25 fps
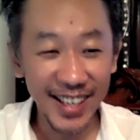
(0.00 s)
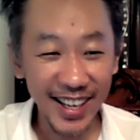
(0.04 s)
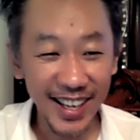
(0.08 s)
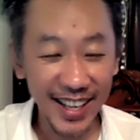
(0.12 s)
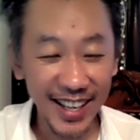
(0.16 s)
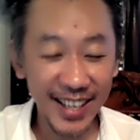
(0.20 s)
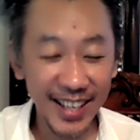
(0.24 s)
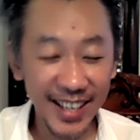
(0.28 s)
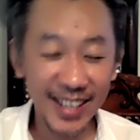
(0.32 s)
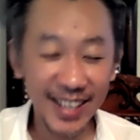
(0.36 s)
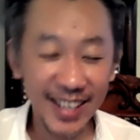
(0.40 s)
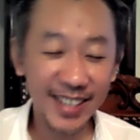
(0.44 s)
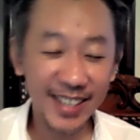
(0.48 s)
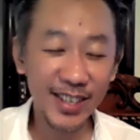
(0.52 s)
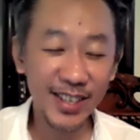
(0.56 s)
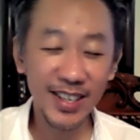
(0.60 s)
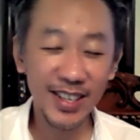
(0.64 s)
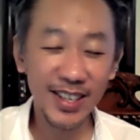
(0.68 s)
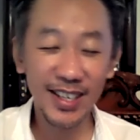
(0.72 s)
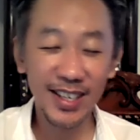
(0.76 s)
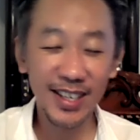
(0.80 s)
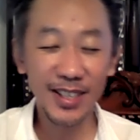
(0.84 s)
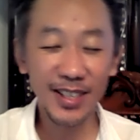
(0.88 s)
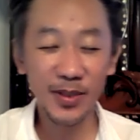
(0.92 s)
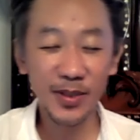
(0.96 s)
And
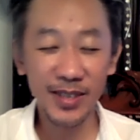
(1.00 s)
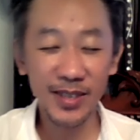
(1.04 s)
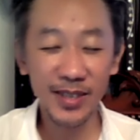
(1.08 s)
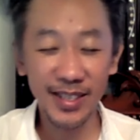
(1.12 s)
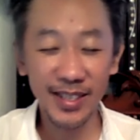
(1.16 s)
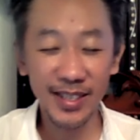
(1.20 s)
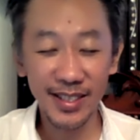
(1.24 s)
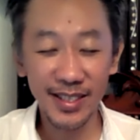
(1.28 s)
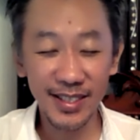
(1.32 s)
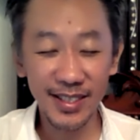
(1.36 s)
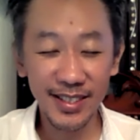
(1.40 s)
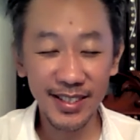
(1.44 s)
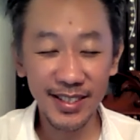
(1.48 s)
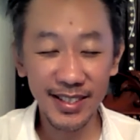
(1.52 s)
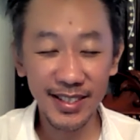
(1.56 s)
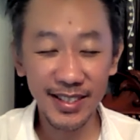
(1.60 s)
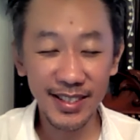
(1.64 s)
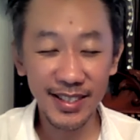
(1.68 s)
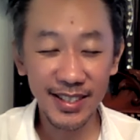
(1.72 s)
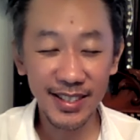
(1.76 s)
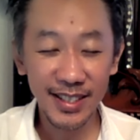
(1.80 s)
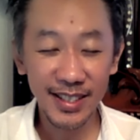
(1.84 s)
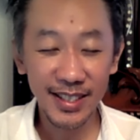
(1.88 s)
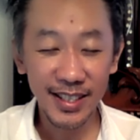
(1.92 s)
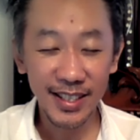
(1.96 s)
God would
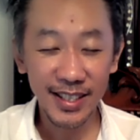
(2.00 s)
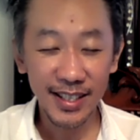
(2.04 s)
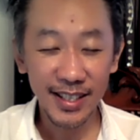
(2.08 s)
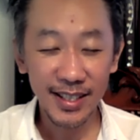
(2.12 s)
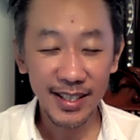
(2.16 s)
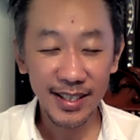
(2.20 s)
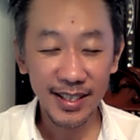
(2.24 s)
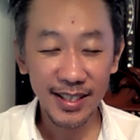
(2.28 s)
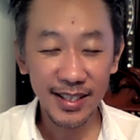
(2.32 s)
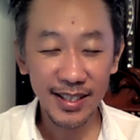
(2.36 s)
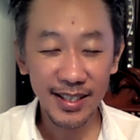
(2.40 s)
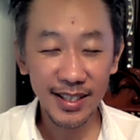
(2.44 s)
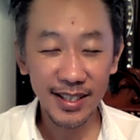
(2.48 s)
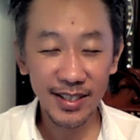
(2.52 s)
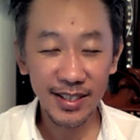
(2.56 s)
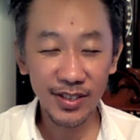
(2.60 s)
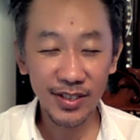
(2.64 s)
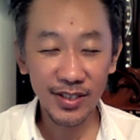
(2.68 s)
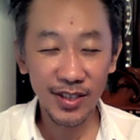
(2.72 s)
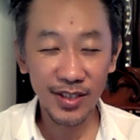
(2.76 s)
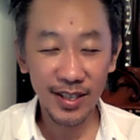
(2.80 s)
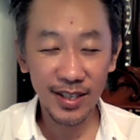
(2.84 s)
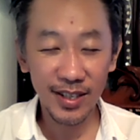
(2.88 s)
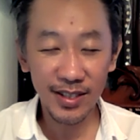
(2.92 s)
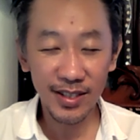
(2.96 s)

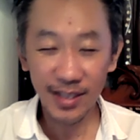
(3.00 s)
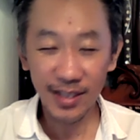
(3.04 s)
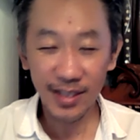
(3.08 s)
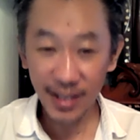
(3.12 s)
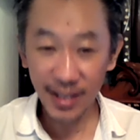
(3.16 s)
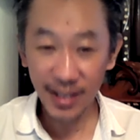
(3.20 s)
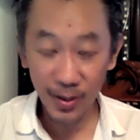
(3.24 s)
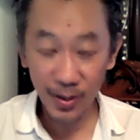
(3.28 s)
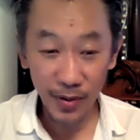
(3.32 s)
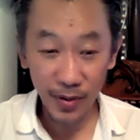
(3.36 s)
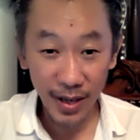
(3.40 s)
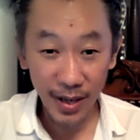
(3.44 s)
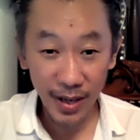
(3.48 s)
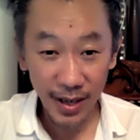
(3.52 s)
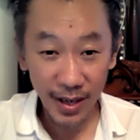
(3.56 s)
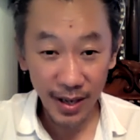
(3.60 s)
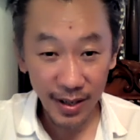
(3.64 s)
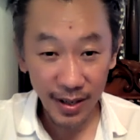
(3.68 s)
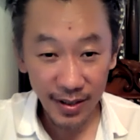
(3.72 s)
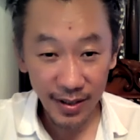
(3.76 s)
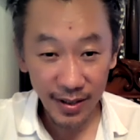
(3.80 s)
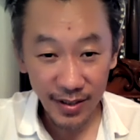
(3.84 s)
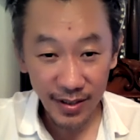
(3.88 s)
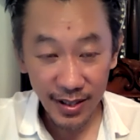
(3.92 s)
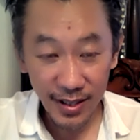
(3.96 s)
start seeing,
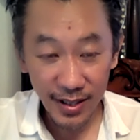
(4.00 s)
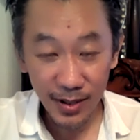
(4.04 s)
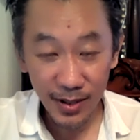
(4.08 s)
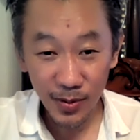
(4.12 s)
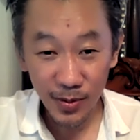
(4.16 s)
wow, this